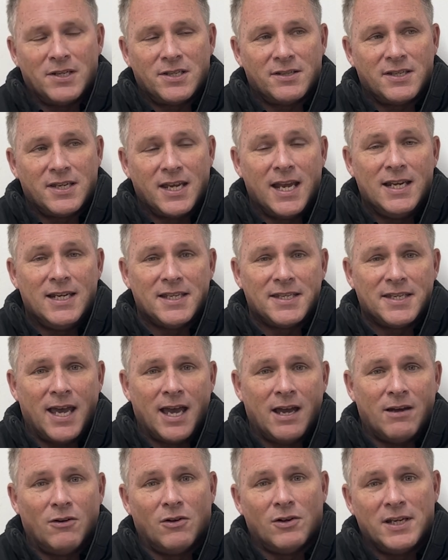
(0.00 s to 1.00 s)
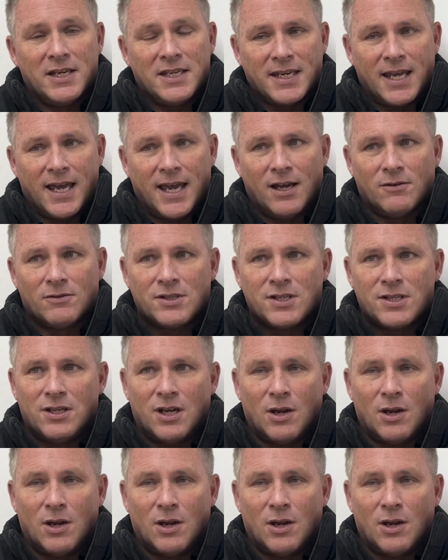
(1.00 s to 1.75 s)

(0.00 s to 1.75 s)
So Taylor's out, Ollie's out.